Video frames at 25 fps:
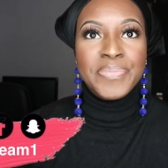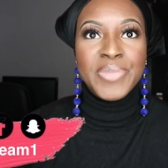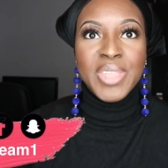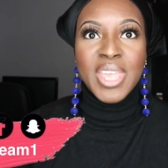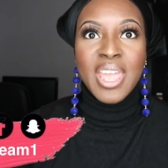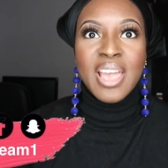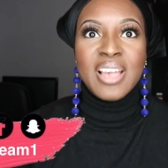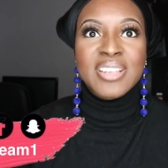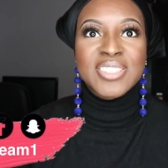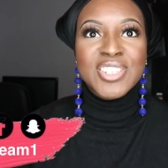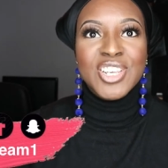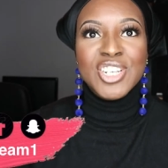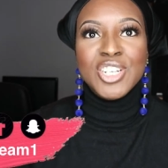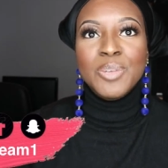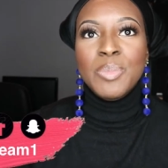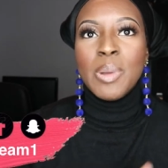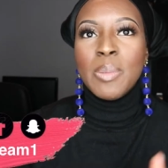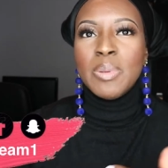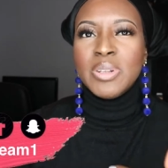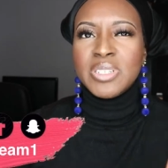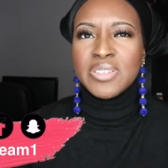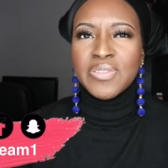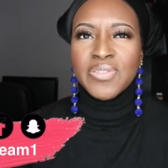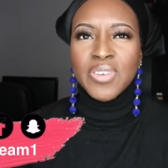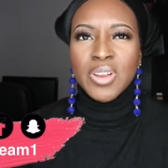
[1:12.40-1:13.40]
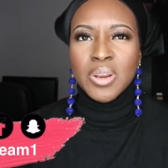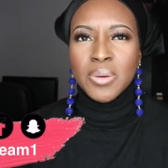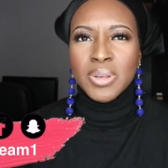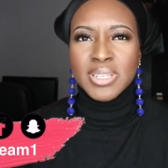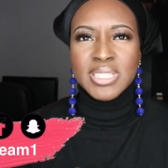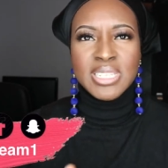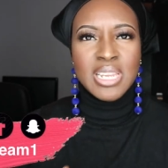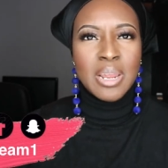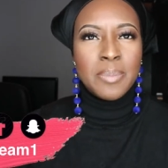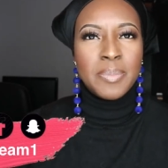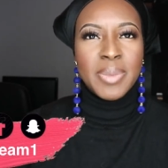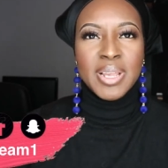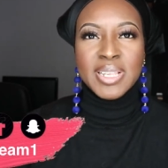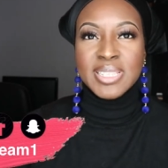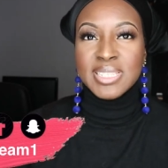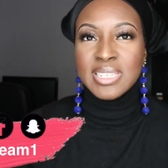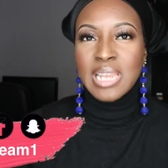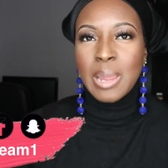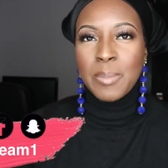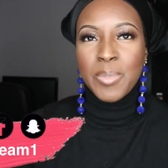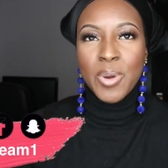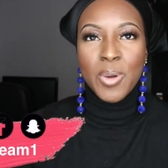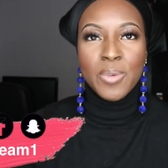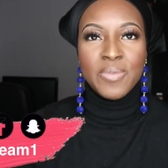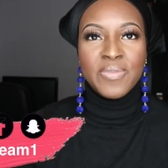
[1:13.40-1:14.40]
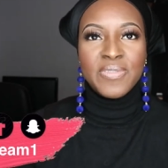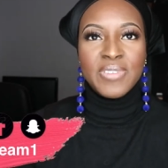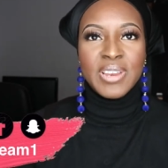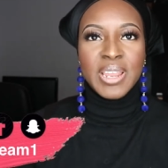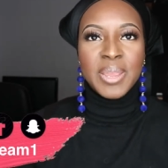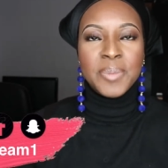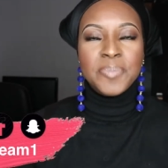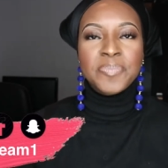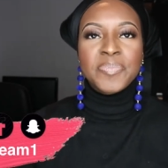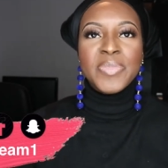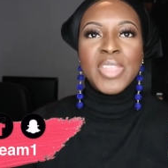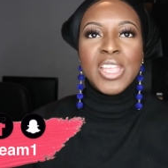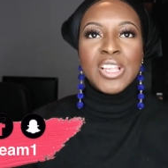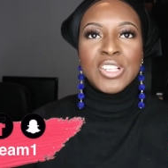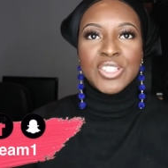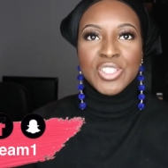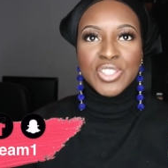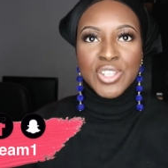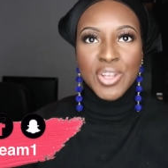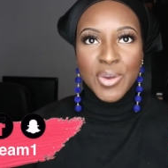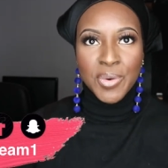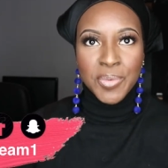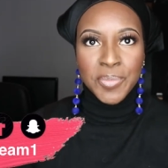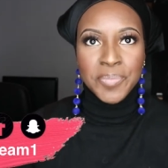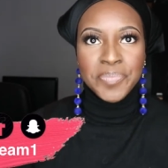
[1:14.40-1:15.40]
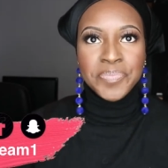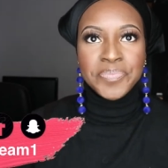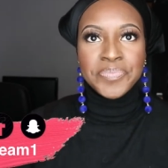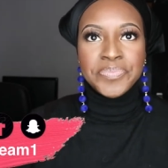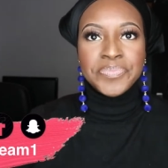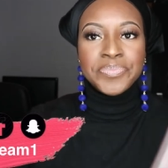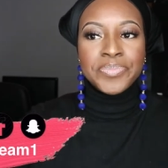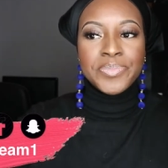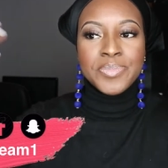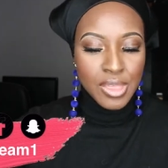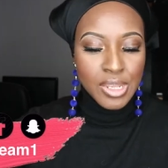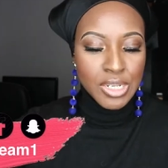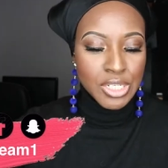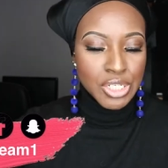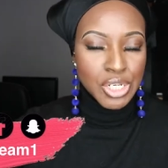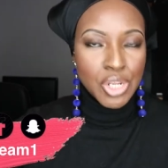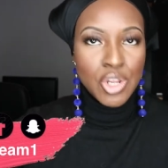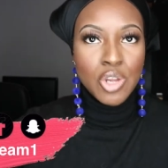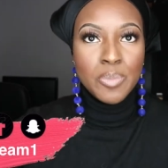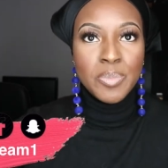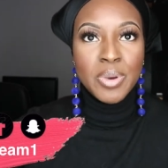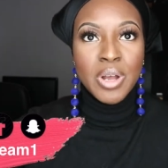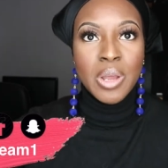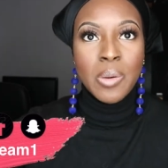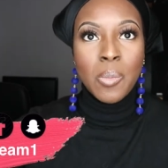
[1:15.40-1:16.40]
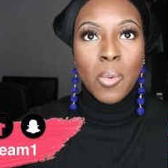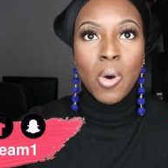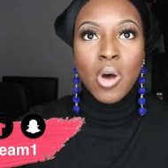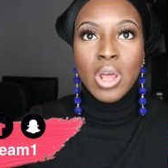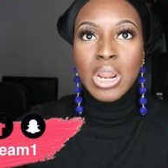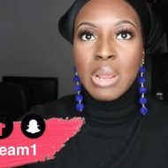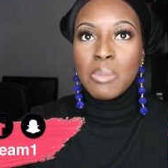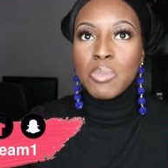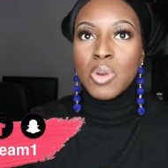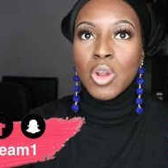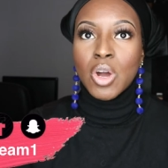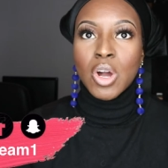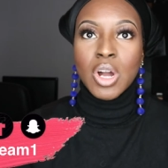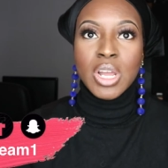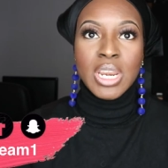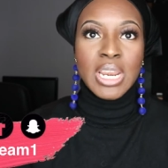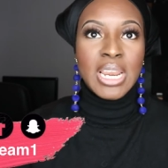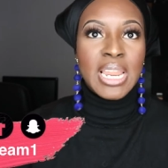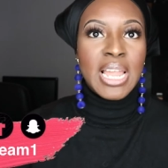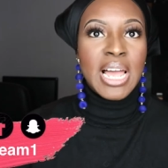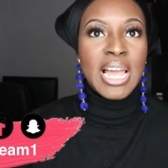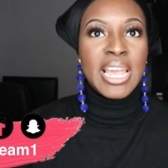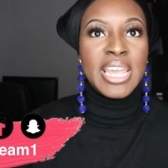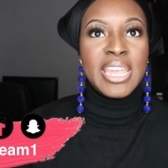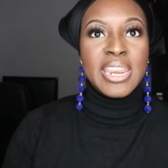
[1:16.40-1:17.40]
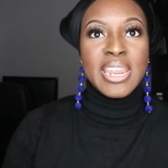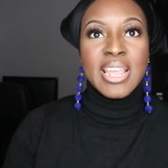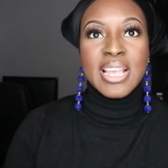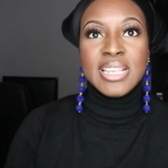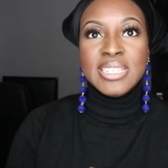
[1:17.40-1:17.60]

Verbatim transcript: yeah, so you should be able to follow it step by step, hopefully. So the two bun one, I'm not gonna lie, it